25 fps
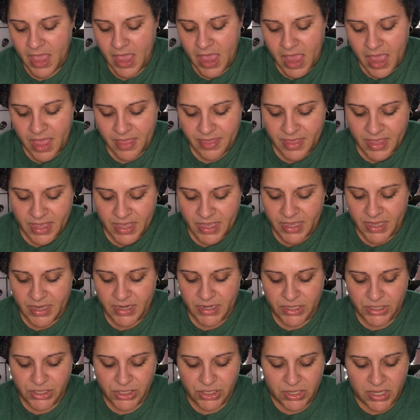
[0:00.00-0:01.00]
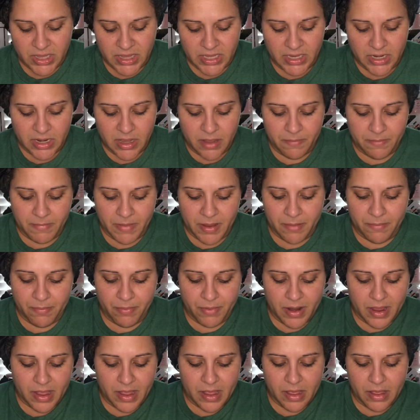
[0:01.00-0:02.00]
And then to clean up my
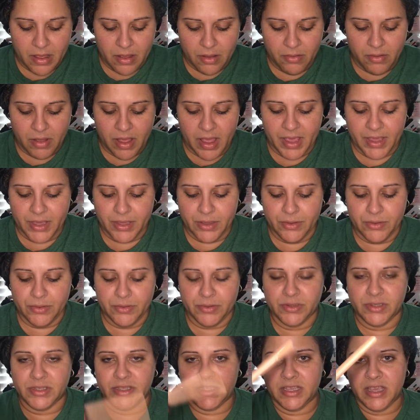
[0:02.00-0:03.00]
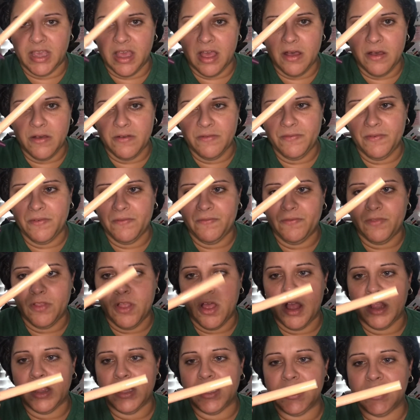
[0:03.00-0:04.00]
brow, I use the e.l.f.
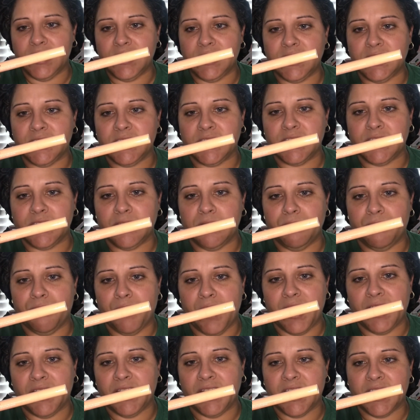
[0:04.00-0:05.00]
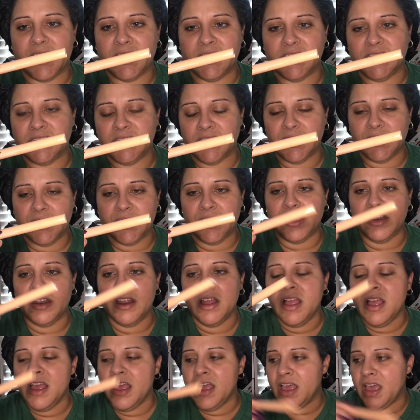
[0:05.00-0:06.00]
Flawless Brightening Concealer.
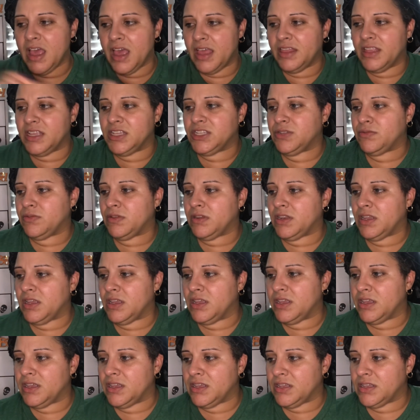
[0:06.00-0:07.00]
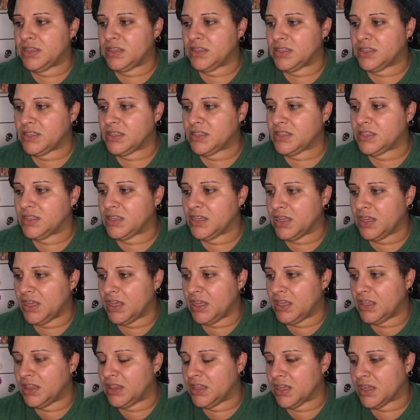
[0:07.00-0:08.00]
And this one is
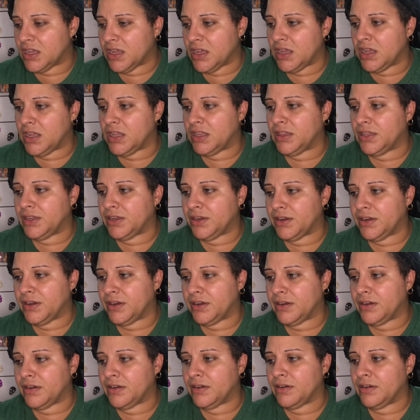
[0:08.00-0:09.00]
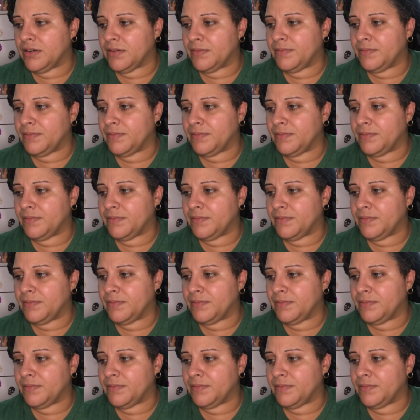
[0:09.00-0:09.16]
in the color